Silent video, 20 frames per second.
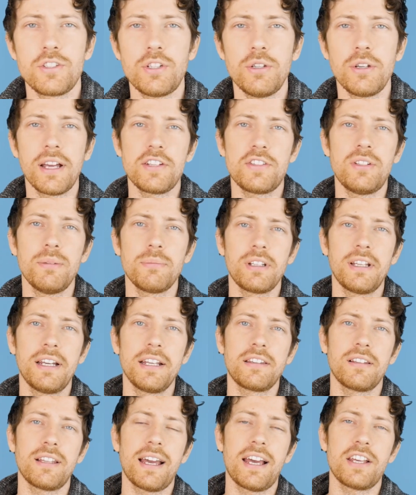So you guys seem to like
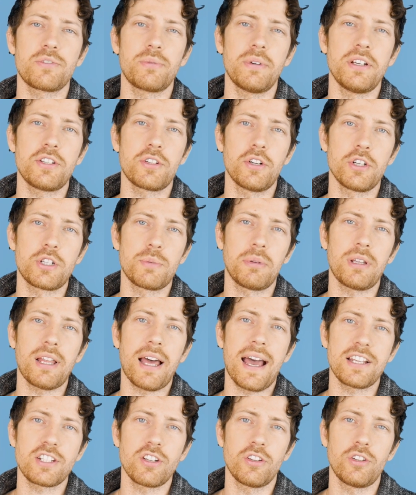the last research
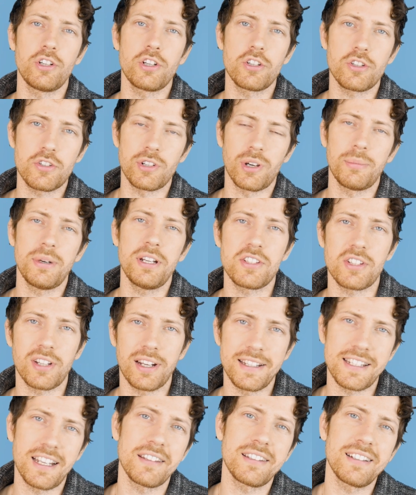blast, and there are just so many
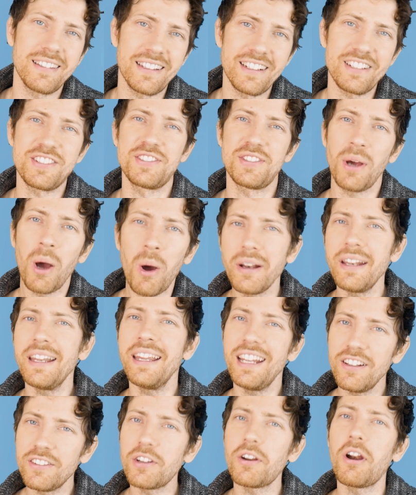studies out there that don't
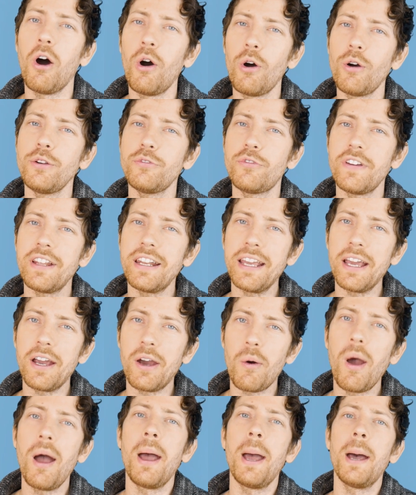need their own
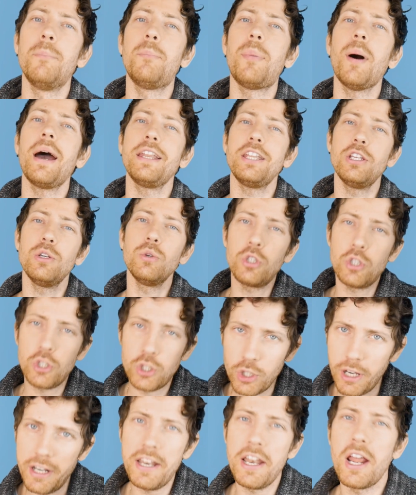video, but you
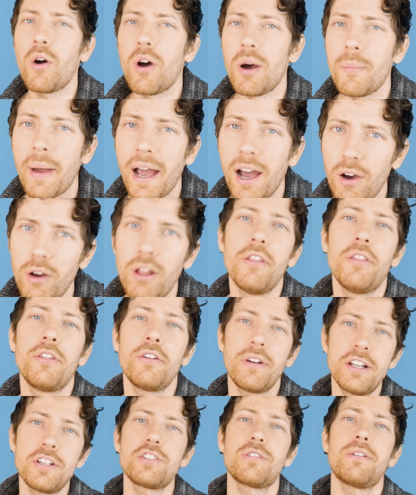should know about.
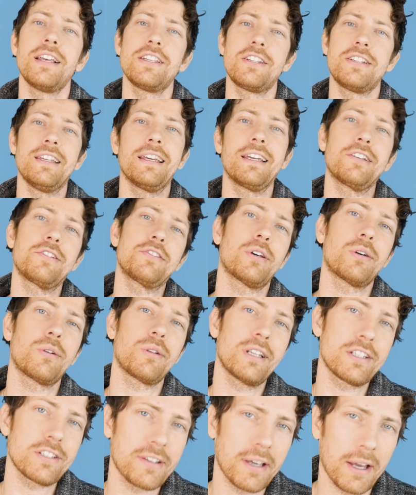They're interesting, so
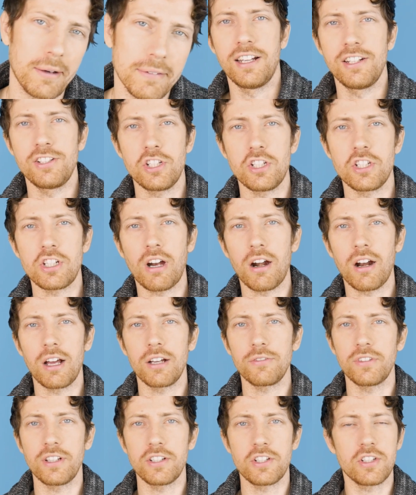let's go. To start
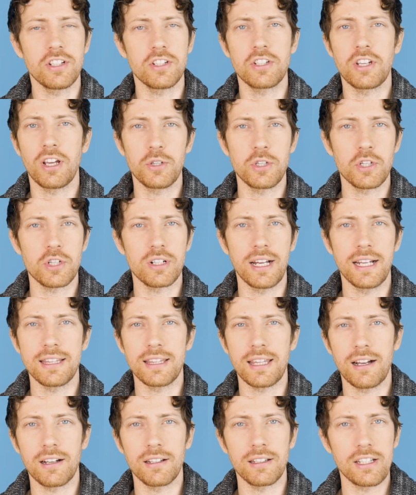off, let's just go straight
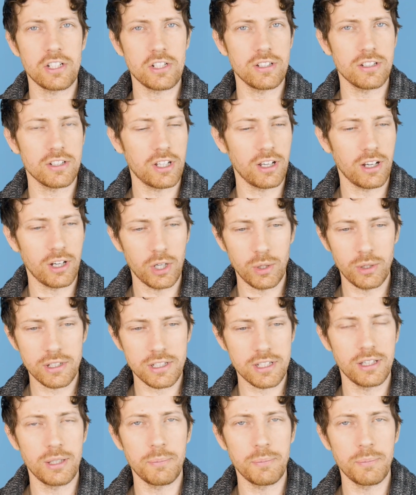there. Let's just go to